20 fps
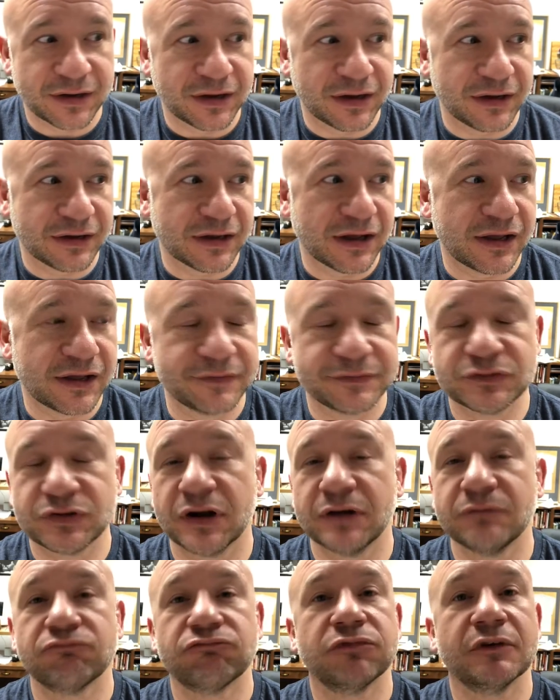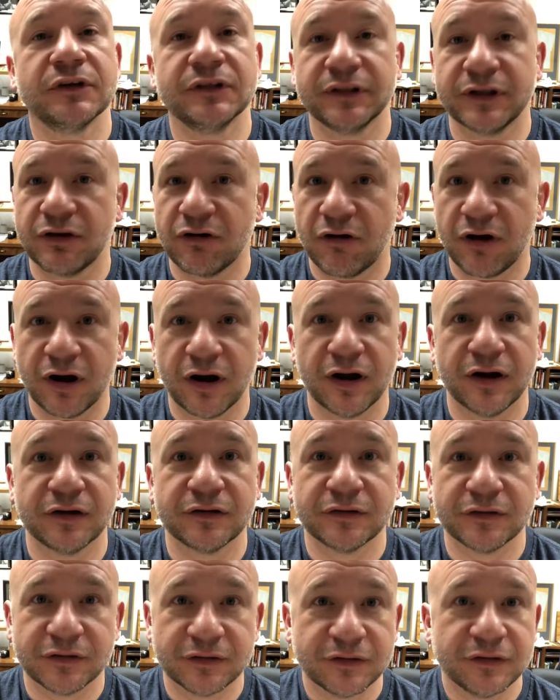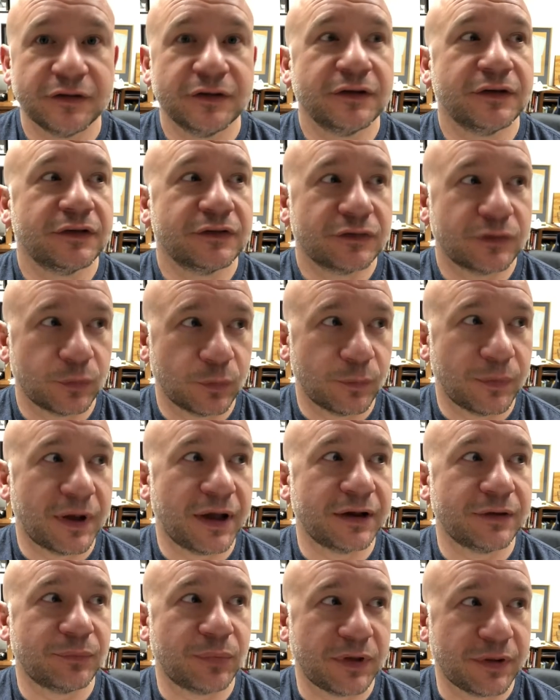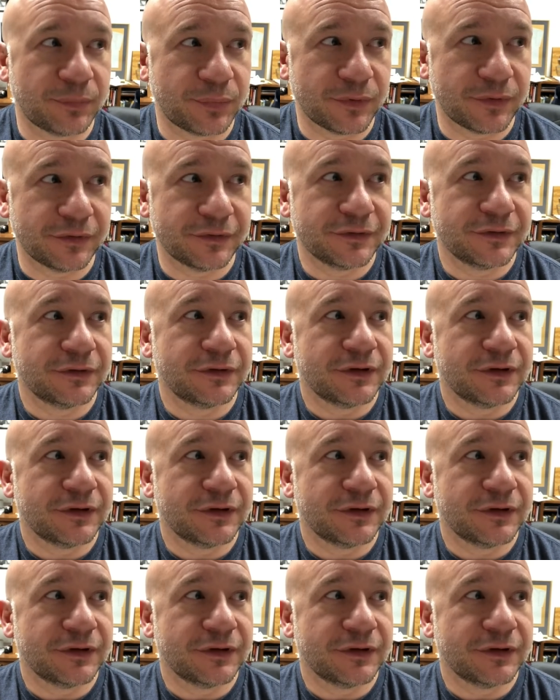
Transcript: I have tried really hard to remind people,